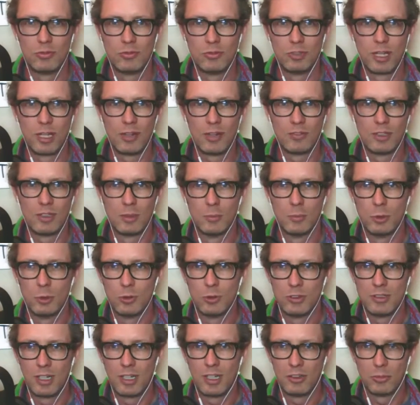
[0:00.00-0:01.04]
having them do a
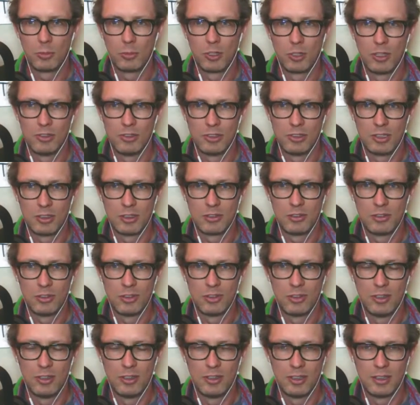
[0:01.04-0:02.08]
test project so
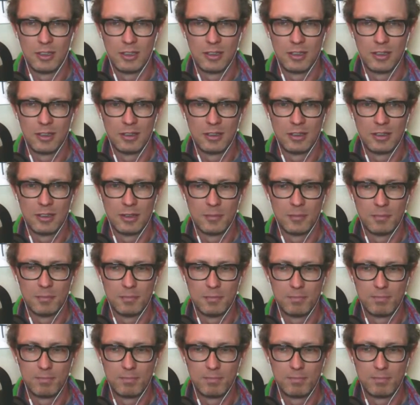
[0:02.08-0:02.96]
that they can,